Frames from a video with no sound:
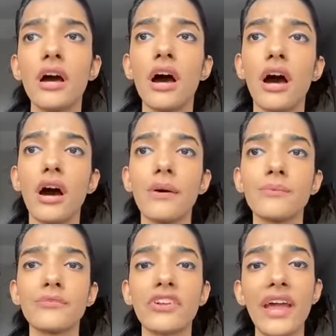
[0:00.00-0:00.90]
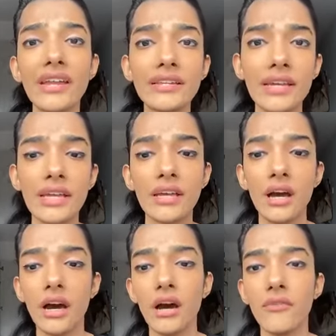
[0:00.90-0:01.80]
writing,
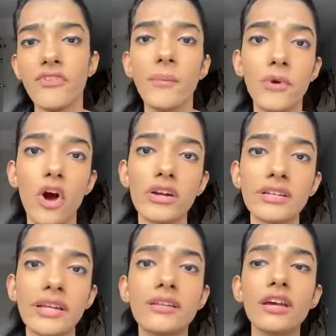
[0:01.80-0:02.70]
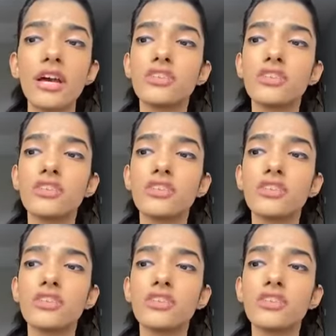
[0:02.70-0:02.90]
web content.